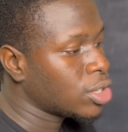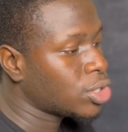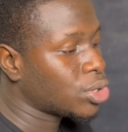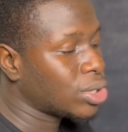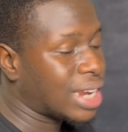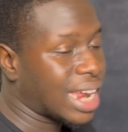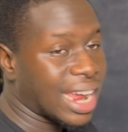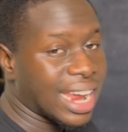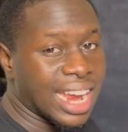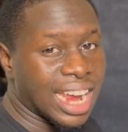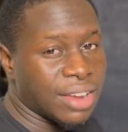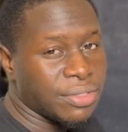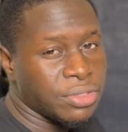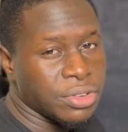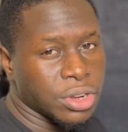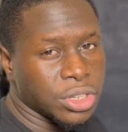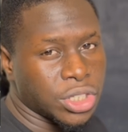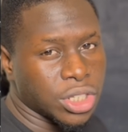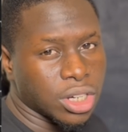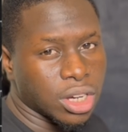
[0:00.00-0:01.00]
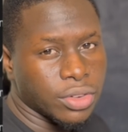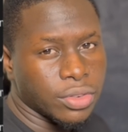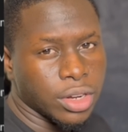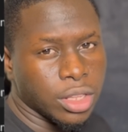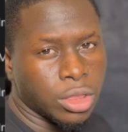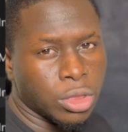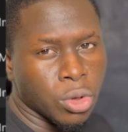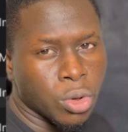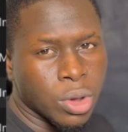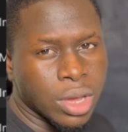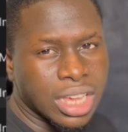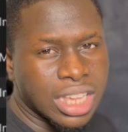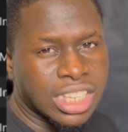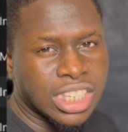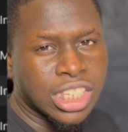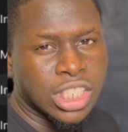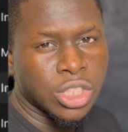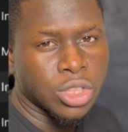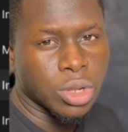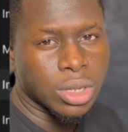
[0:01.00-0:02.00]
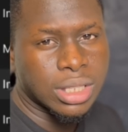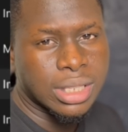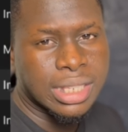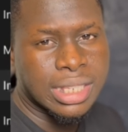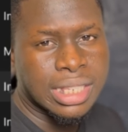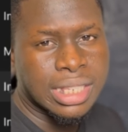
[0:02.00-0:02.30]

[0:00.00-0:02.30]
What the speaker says: So the AI video generator is not